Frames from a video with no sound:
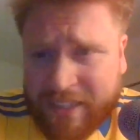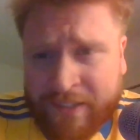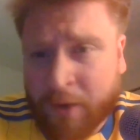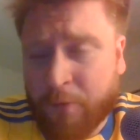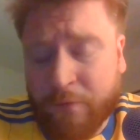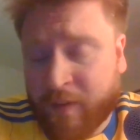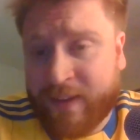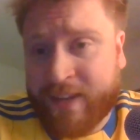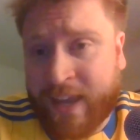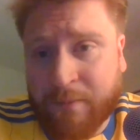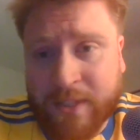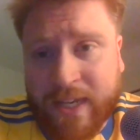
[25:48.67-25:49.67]
don't think
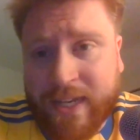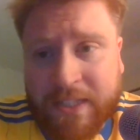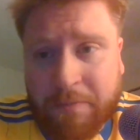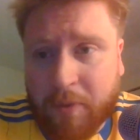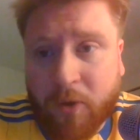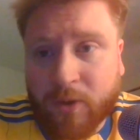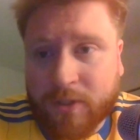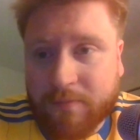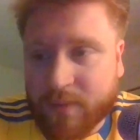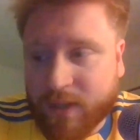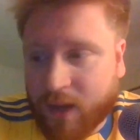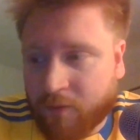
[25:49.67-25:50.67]
game state is
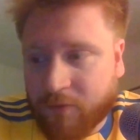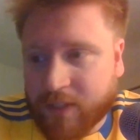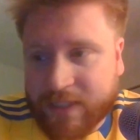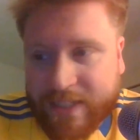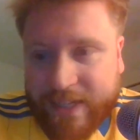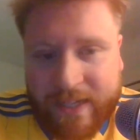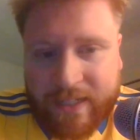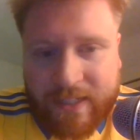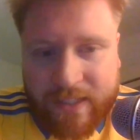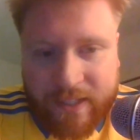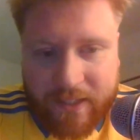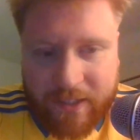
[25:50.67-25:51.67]
important, but obviously it is.
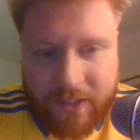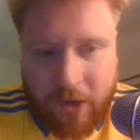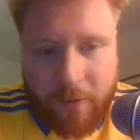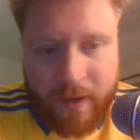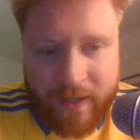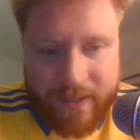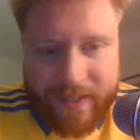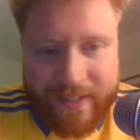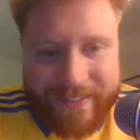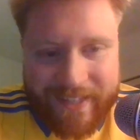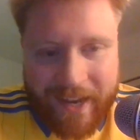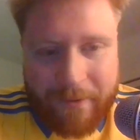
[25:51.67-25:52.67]
I think there's so many
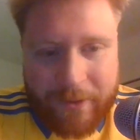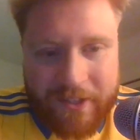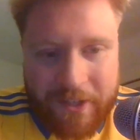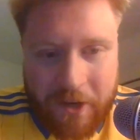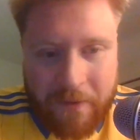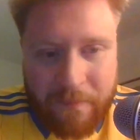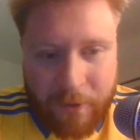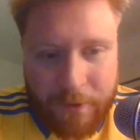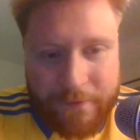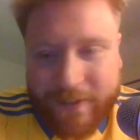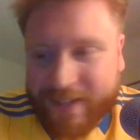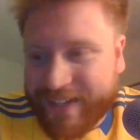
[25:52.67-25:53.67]
times when you can
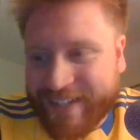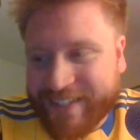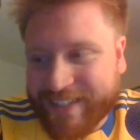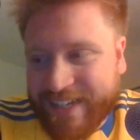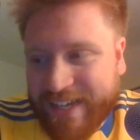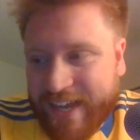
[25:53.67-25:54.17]
prove that it is.